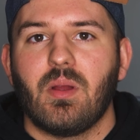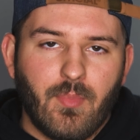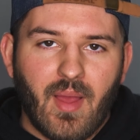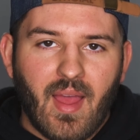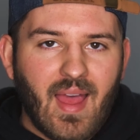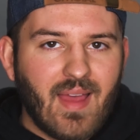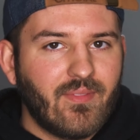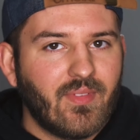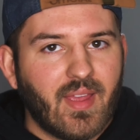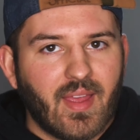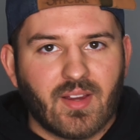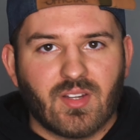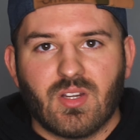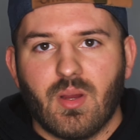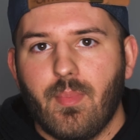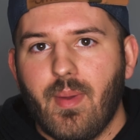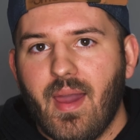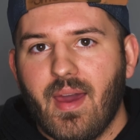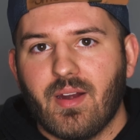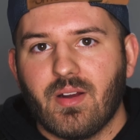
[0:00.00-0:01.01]
But having extra
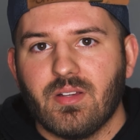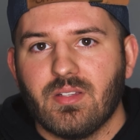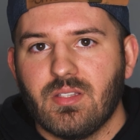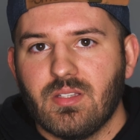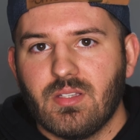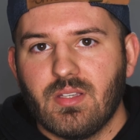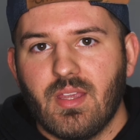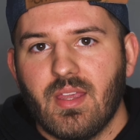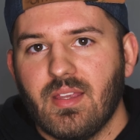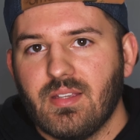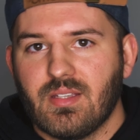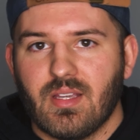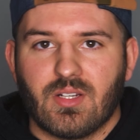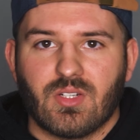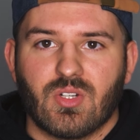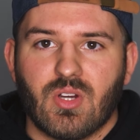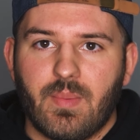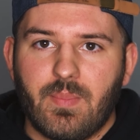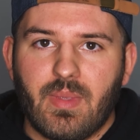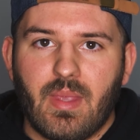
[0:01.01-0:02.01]
batteries is
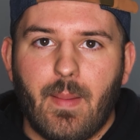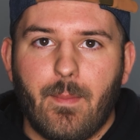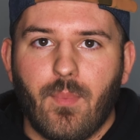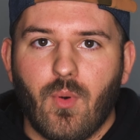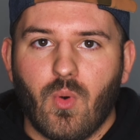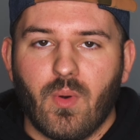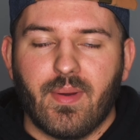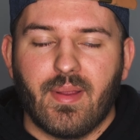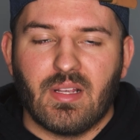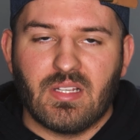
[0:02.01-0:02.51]
extremely important,